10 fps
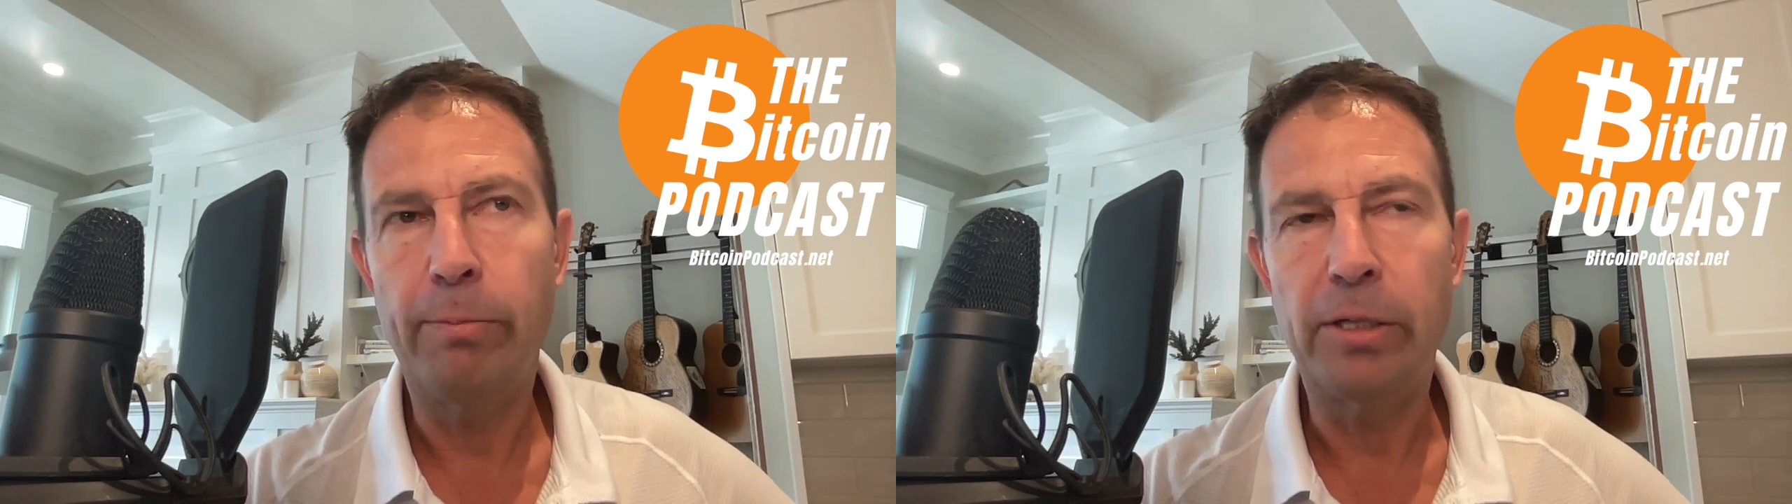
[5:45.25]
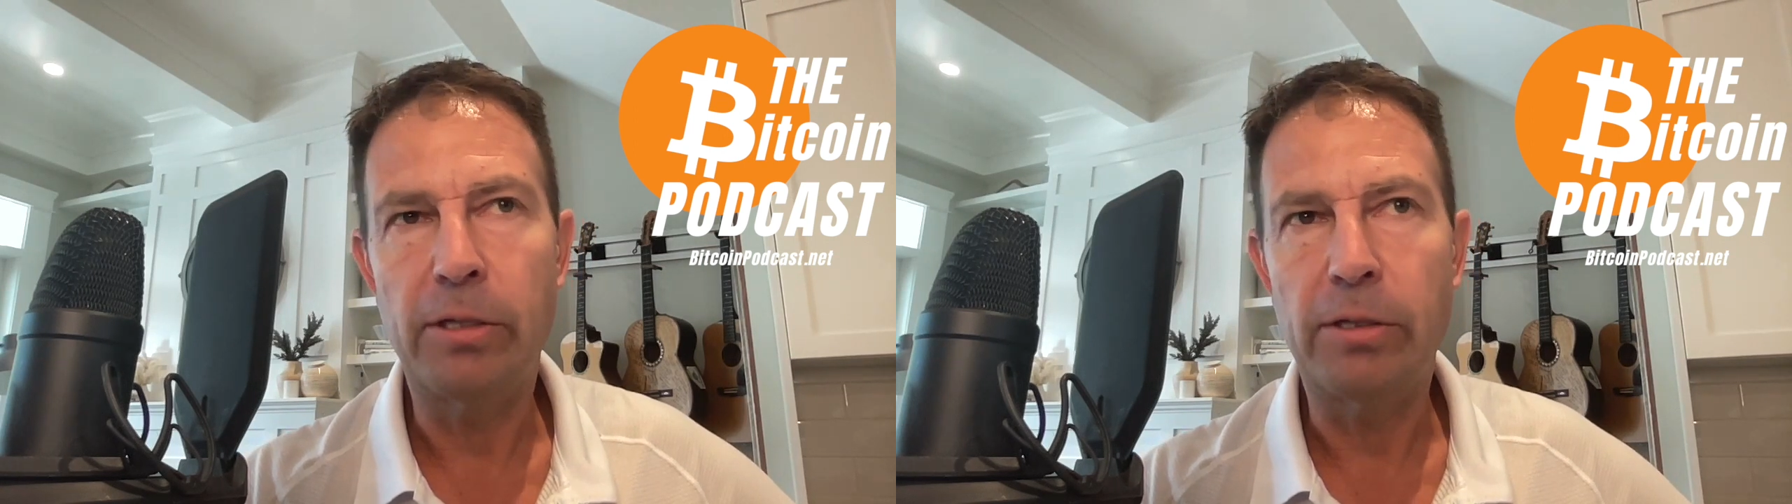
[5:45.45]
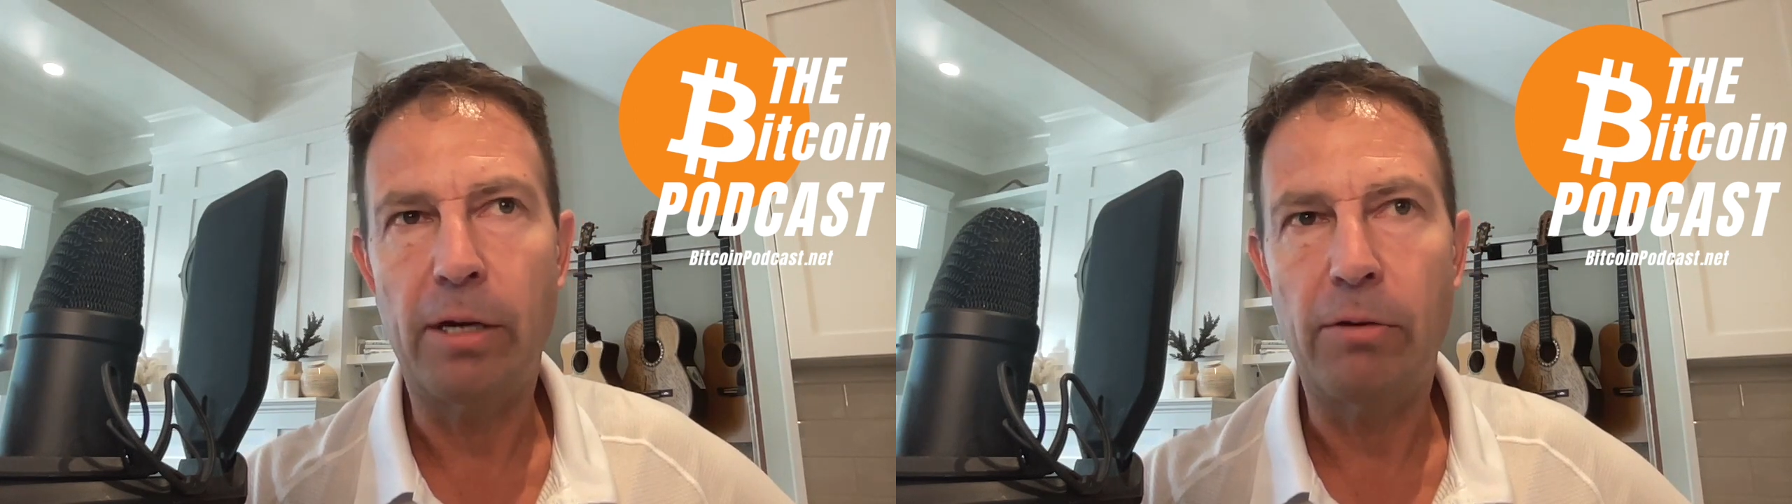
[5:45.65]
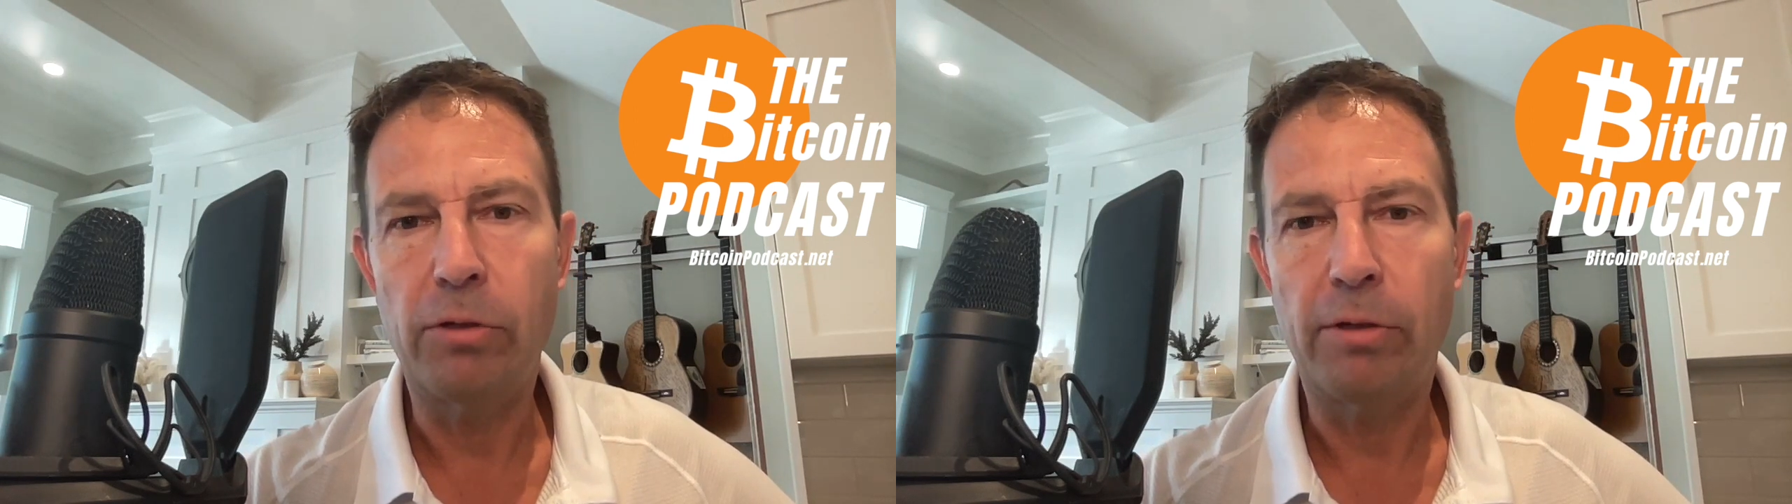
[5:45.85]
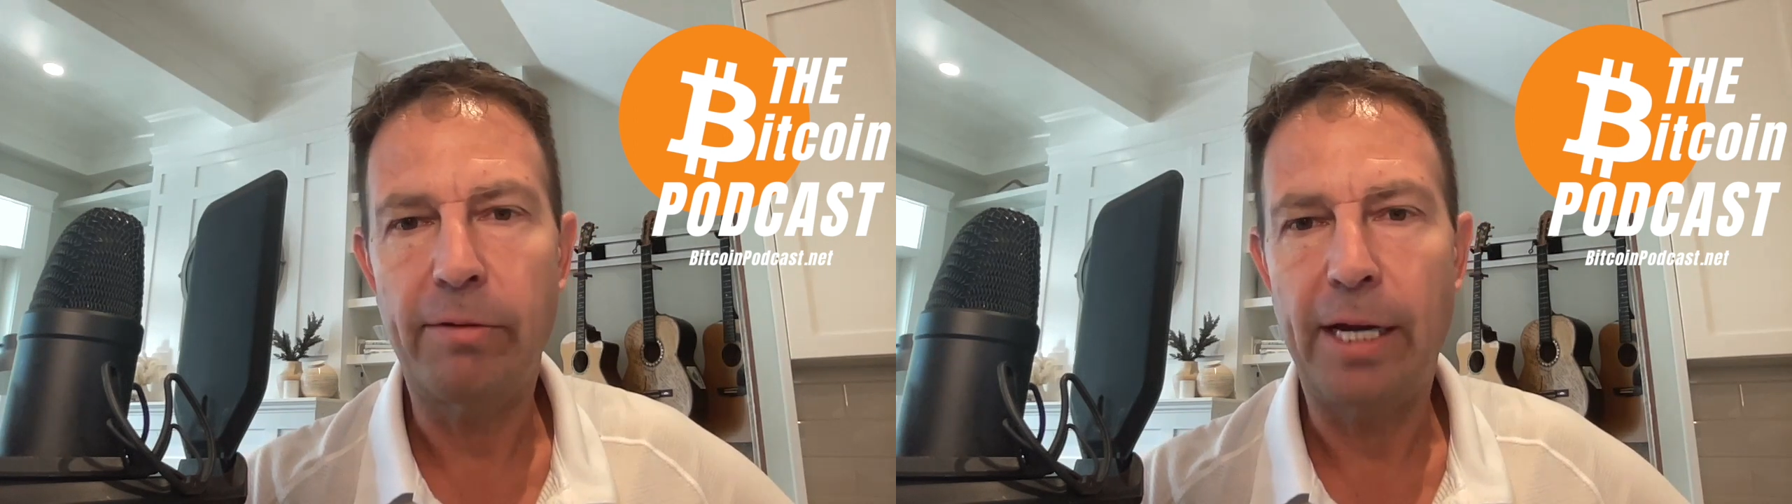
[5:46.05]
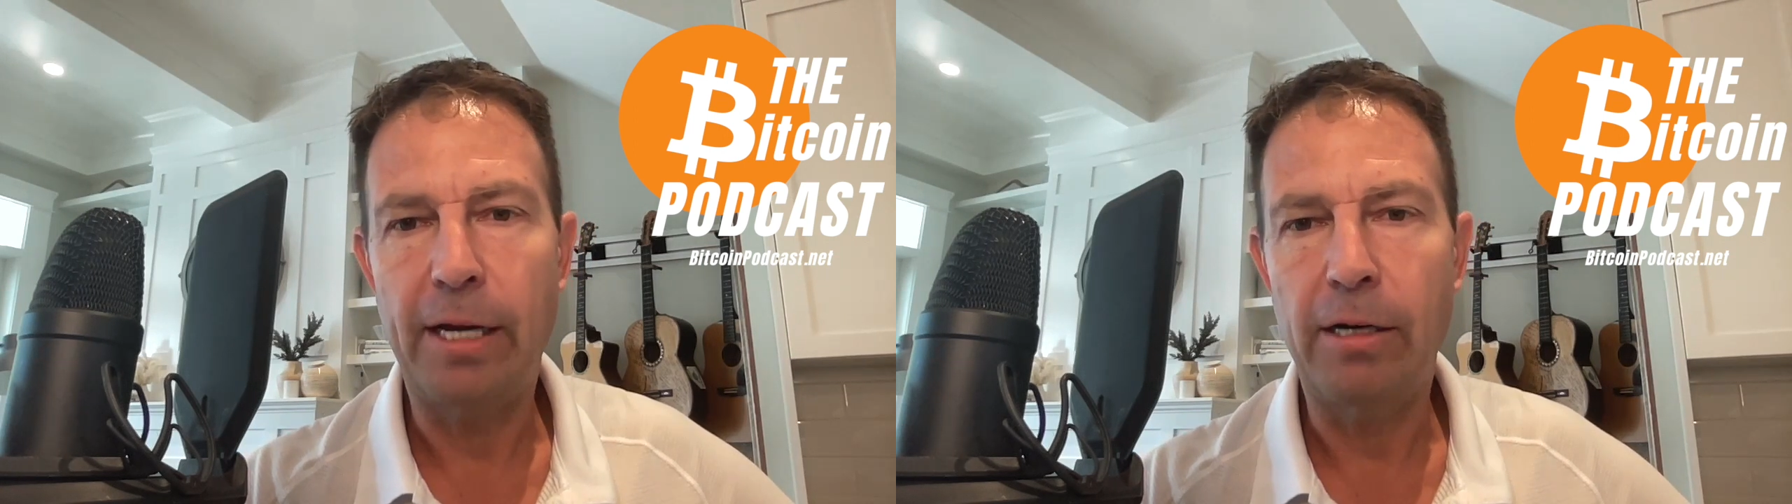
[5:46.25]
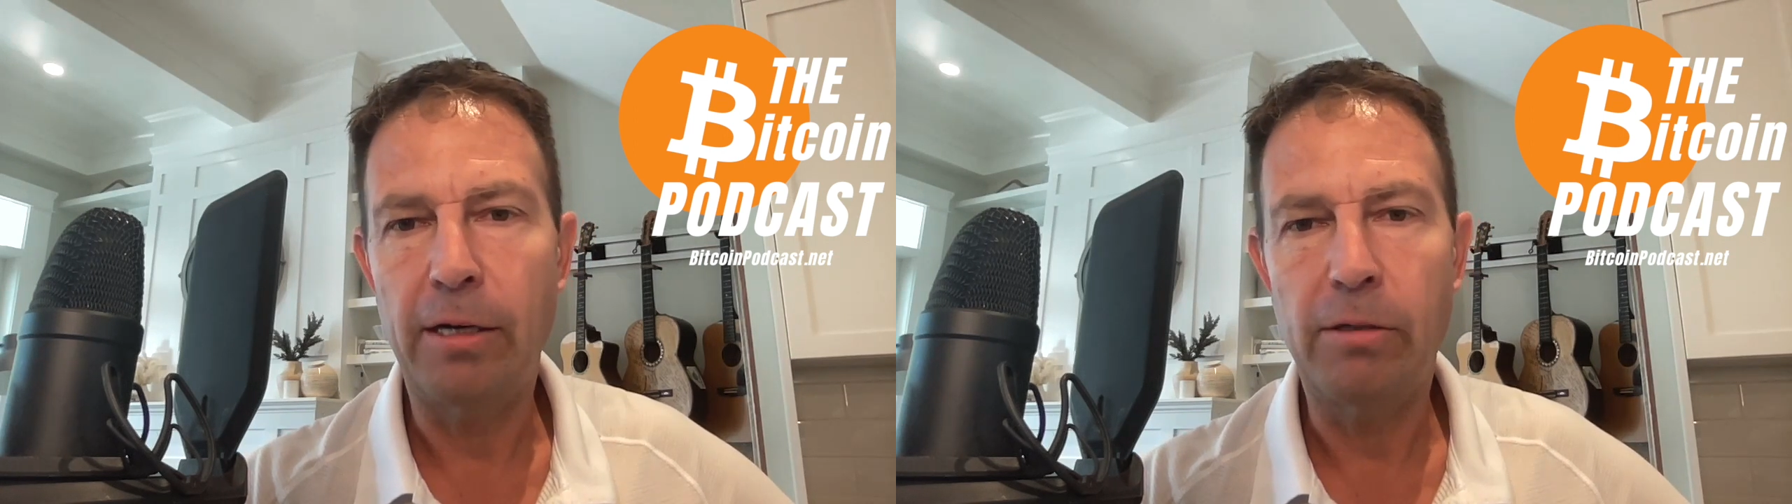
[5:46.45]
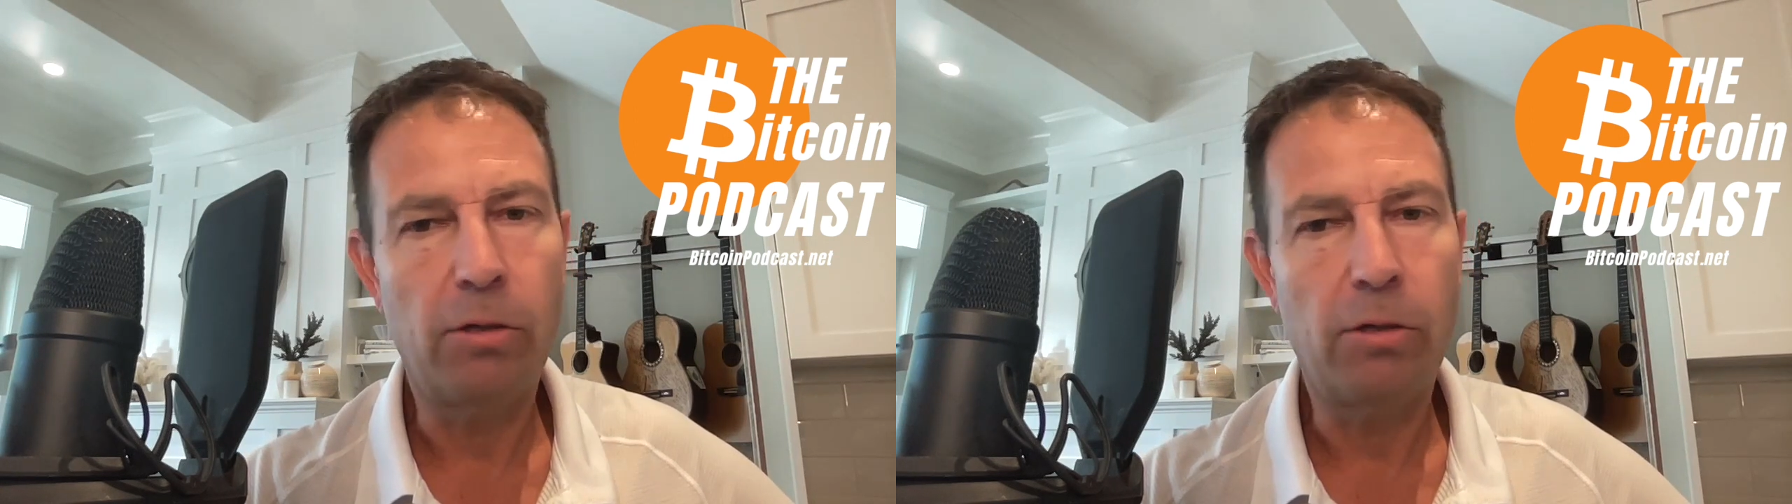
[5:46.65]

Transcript: Business Council of Canada,